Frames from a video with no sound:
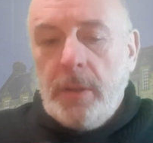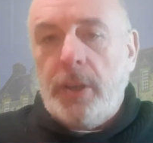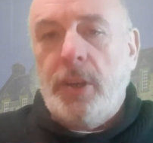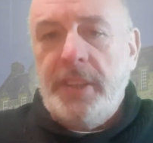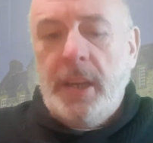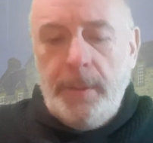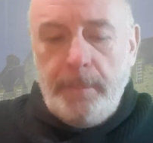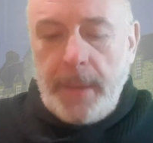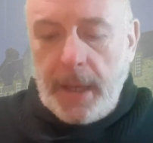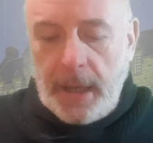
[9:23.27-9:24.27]
cutter,
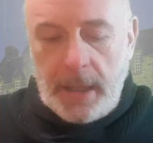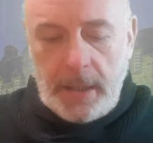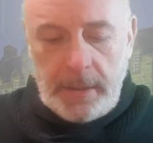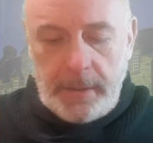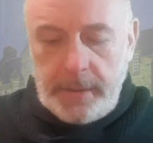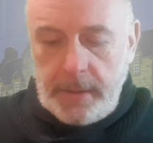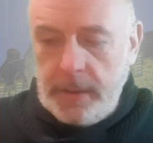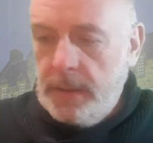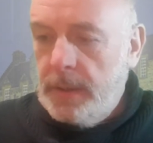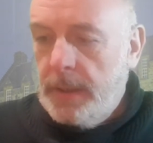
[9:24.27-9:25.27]

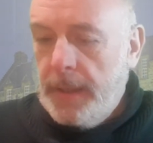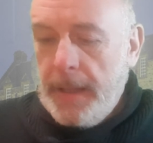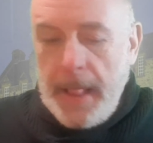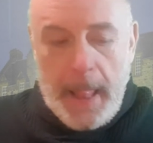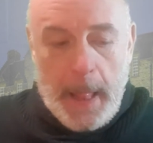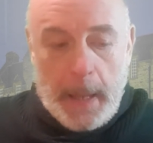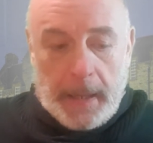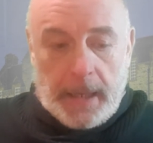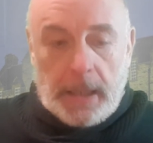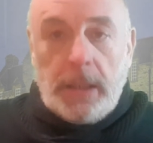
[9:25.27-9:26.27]
and
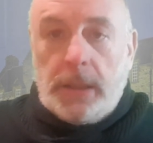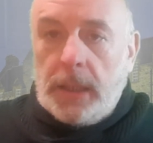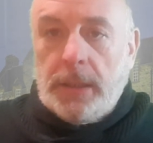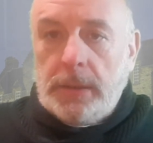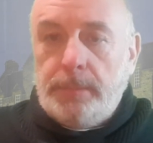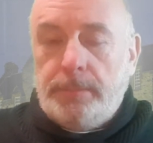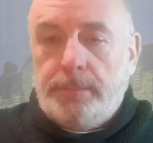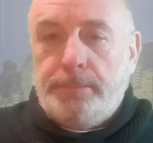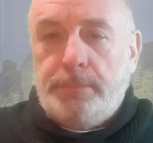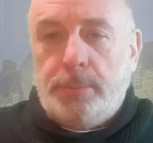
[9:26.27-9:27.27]
I'll
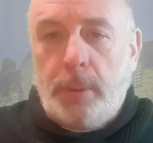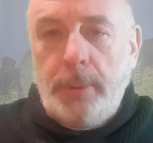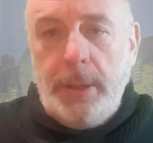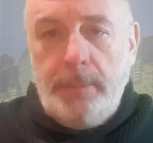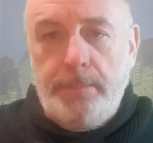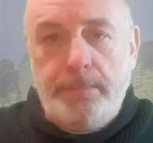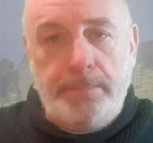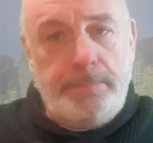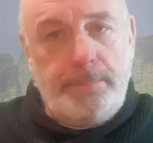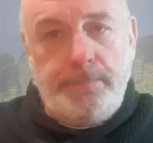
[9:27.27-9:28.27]
probably
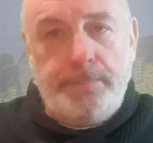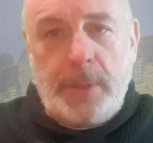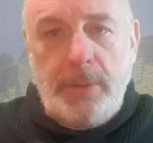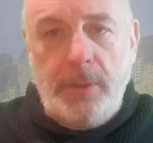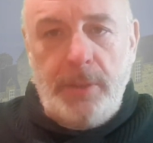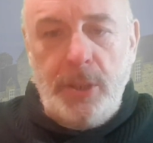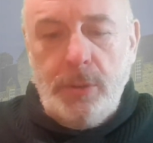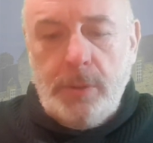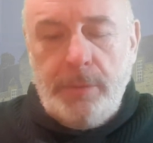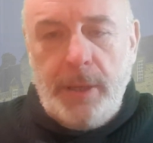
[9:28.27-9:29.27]
give you a
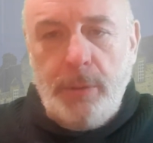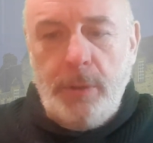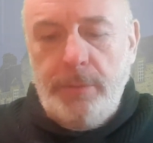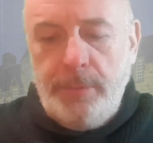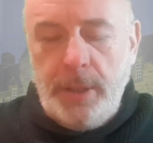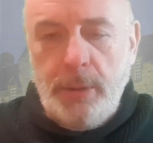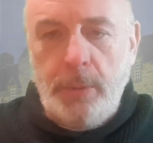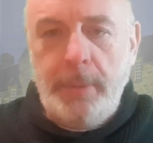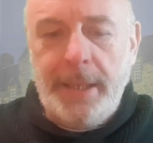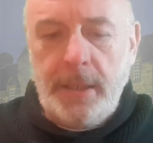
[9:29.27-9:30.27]
video of how
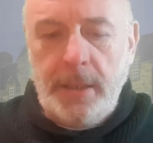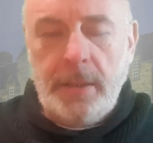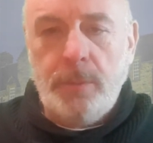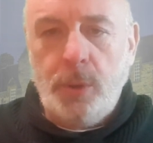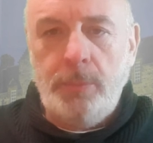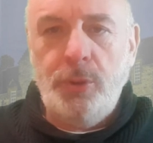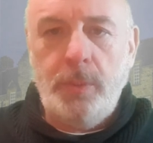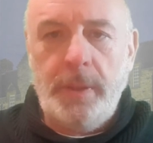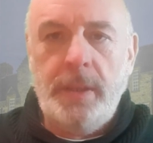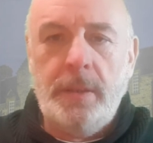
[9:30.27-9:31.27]
I'm making it and what I'm doing
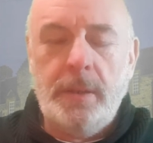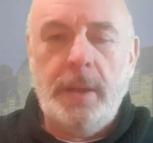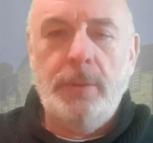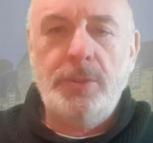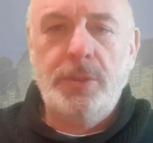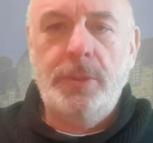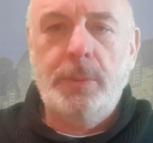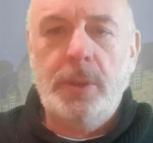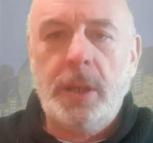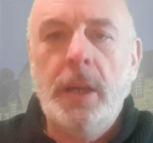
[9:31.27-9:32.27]
with it and how it's going to
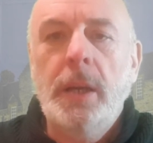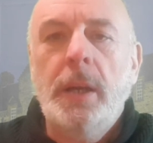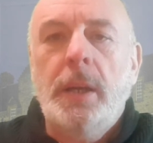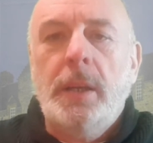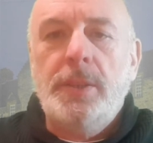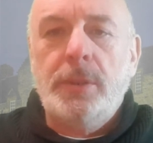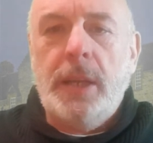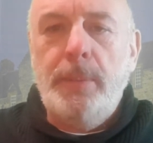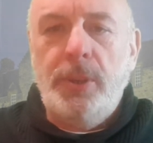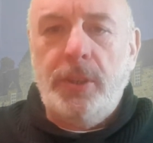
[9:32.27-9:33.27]
work. So
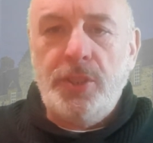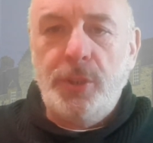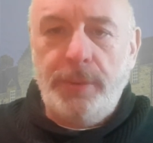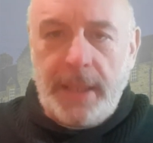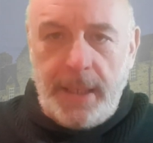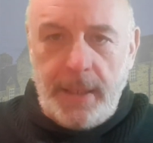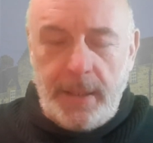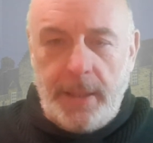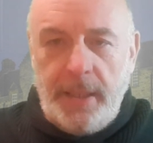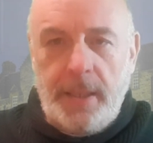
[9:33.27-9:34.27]
keep in touch. Don't forget,
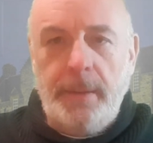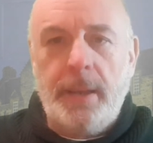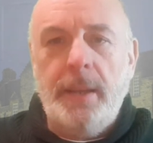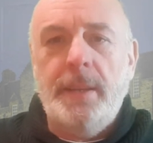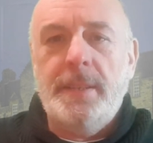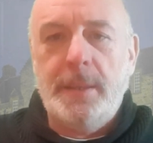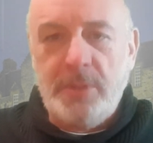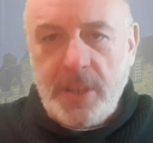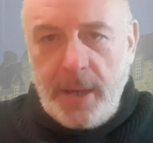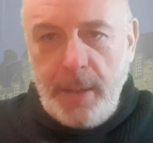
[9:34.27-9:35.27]
like,
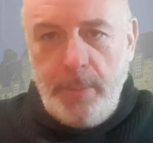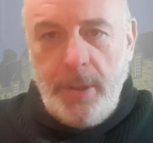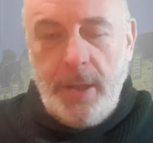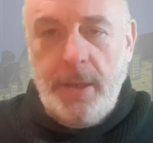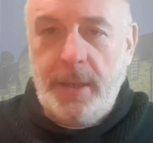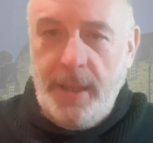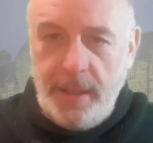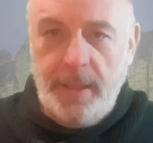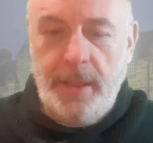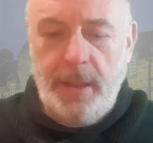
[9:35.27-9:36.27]
subscribe, and
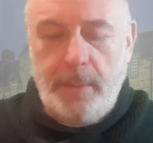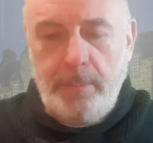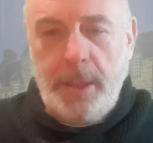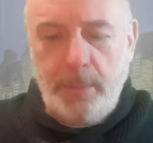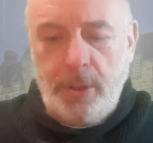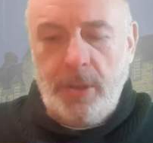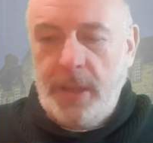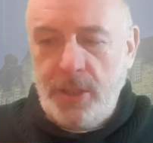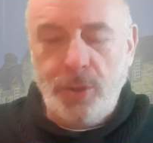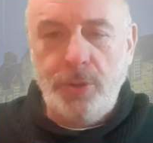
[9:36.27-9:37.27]
hit that bell button.
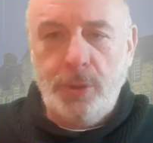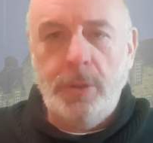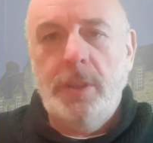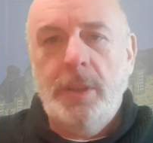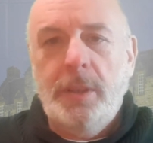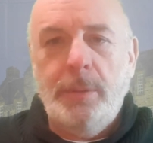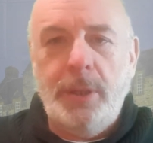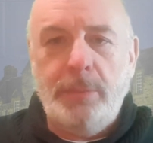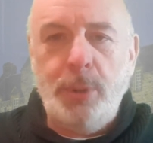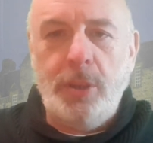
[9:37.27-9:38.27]
Then you'll know
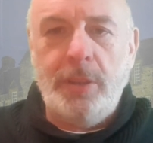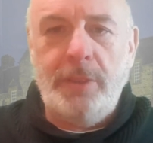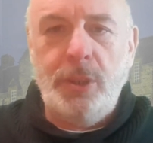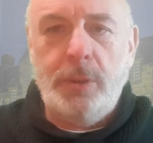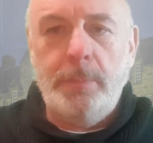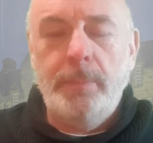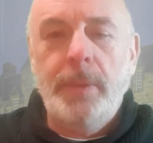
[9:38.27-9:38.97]
when I put another video up.